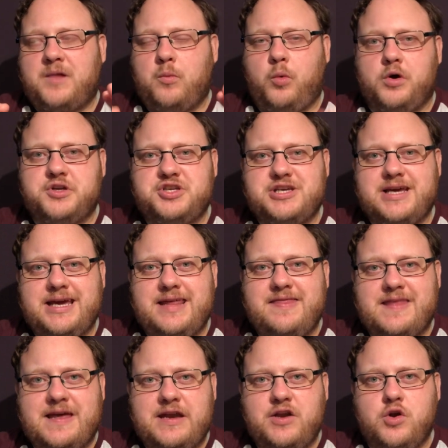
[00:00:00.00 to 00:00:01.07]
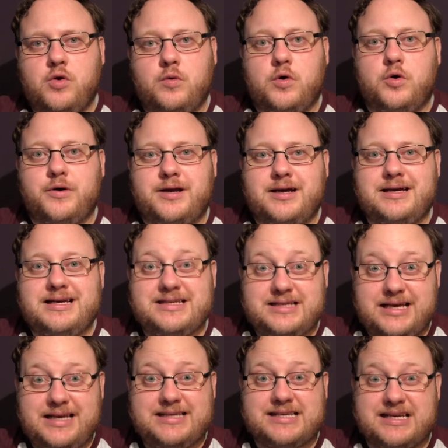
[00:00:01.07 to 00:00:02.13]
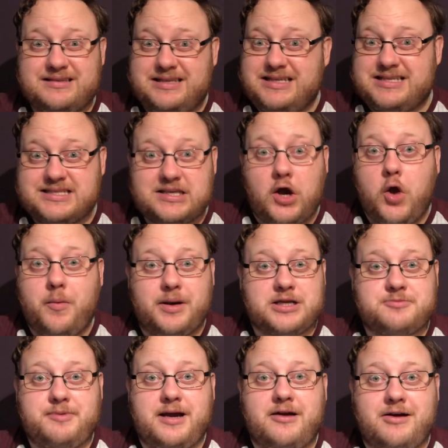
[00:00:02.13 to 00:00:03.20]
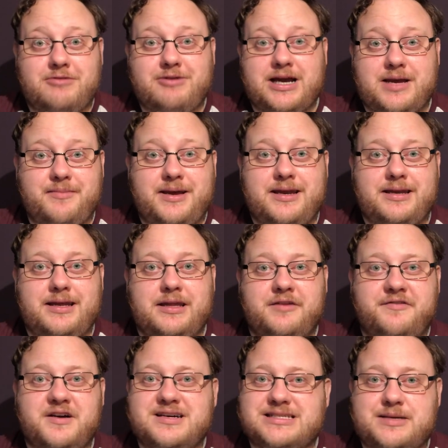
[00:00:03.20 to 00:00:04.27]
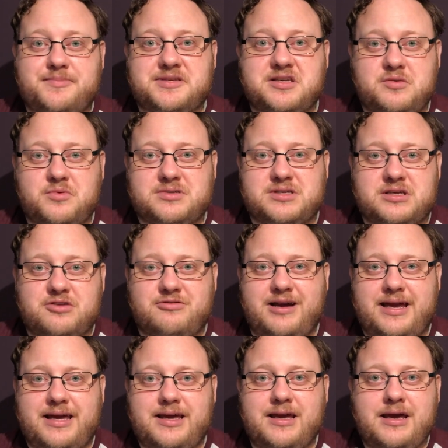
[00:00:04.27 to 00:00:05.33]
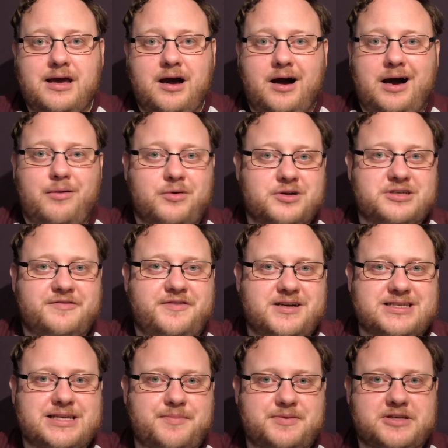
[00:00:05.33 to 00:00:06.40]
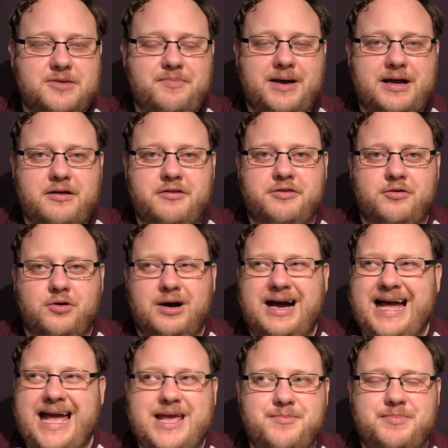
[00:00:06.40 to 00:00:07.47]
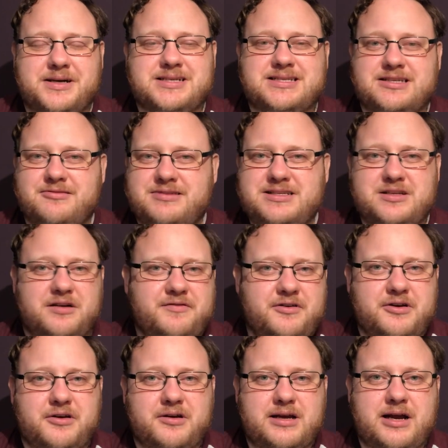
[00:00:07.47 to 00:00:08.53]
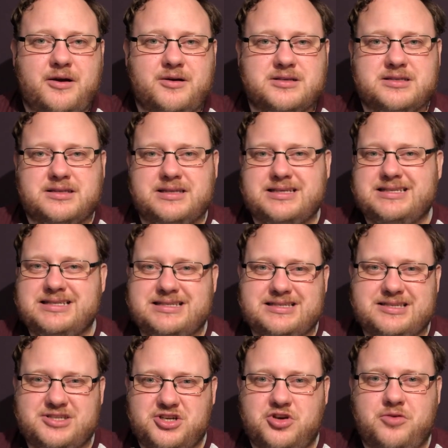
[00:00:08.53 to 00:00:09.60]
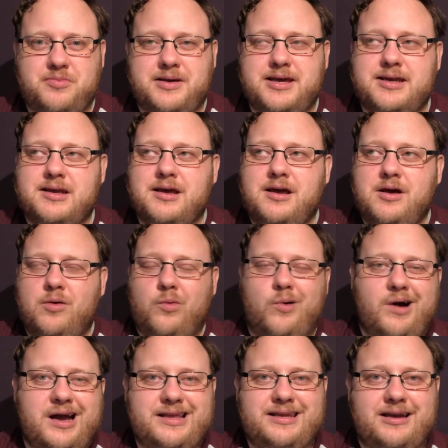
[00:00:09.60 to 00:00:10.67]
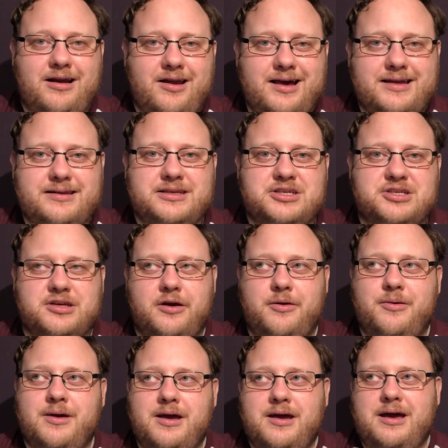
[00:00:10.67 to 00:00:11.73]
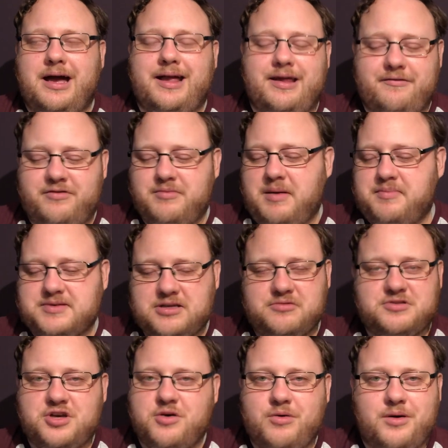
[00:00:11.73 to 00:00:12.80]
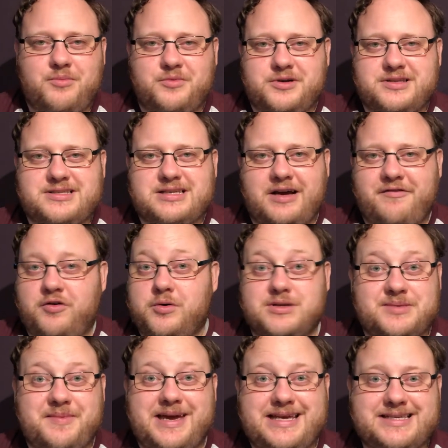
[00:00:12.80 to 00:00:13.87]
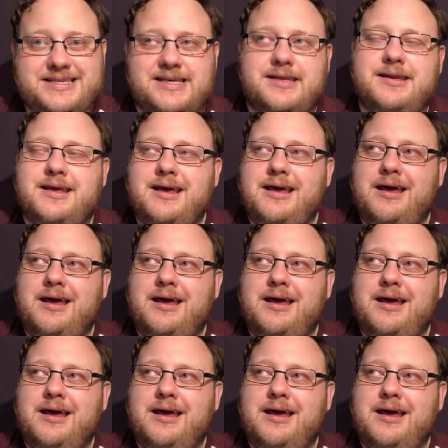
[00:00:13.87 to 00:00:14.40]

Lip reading: watching it in their new order is so much better. I recommend it. The first episode wasn't great. I watched the first episode back and thought, I hate Buster. He's not a very good character. This is stupid. Why did I like this show? And then from episode 2 onwards, I thought it was amazing.